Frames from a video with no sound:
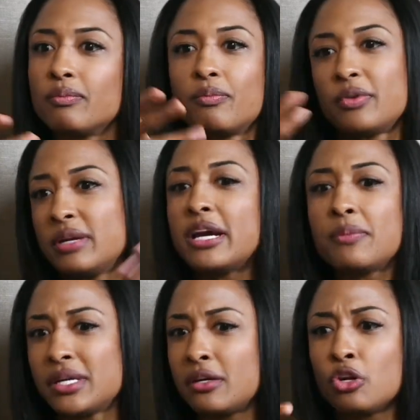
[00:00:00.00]
in my
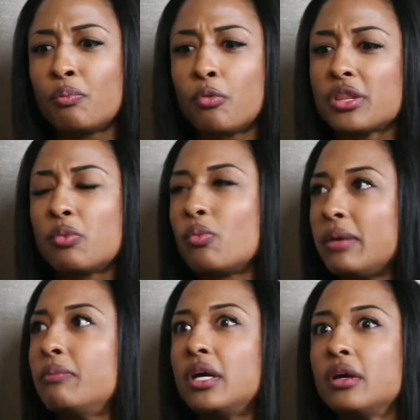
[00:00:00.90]
opinion, more than
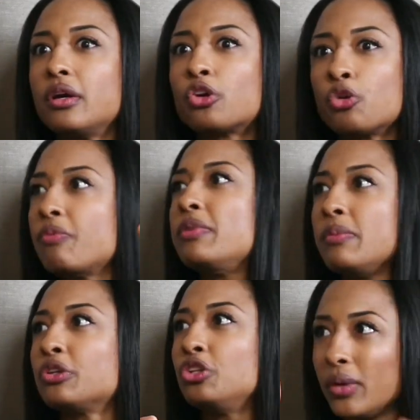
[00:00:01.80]
one group of people
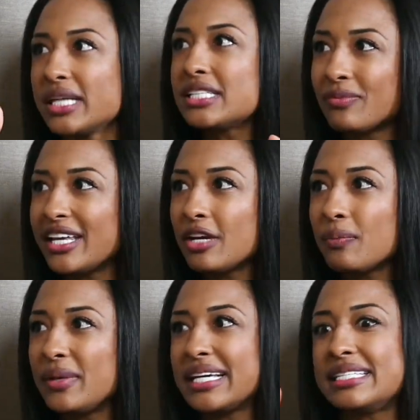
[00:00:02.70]
doing something,
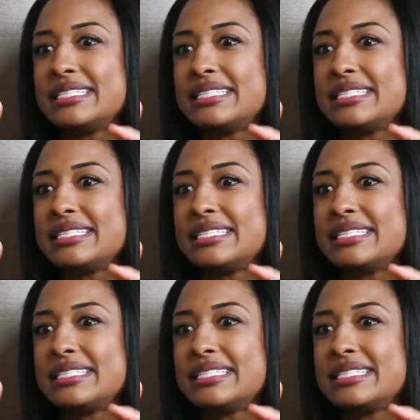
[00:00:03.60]
because